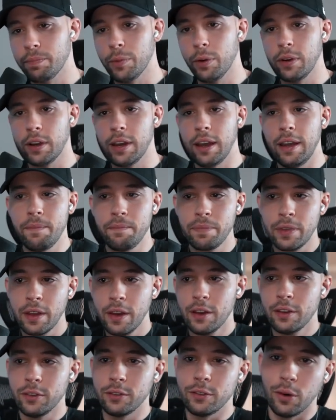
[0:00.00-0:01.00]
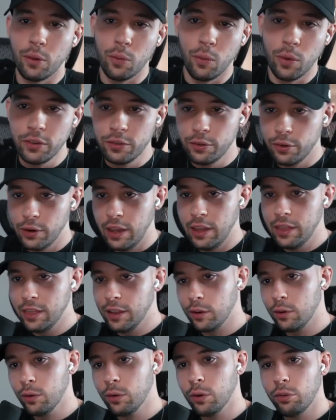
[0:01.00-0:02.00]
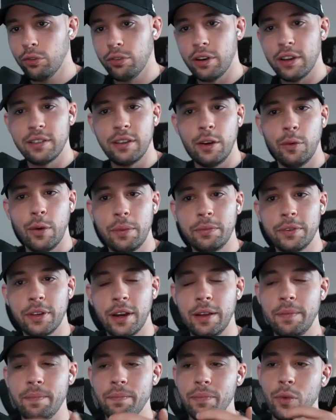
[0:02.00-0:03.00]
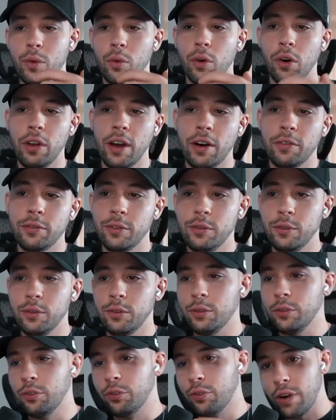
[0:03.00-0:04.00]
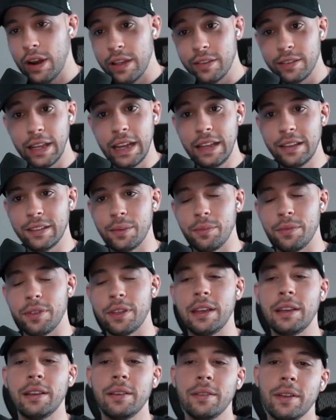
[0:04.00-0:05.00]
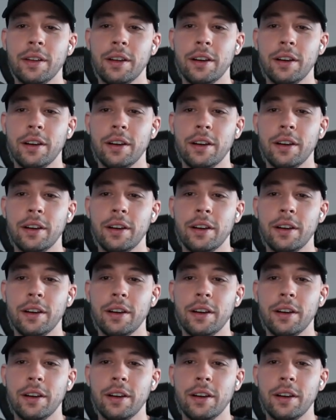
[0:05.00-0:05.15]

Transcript: Okay, so once you're in the Google Translate website, all you have to do to translate something,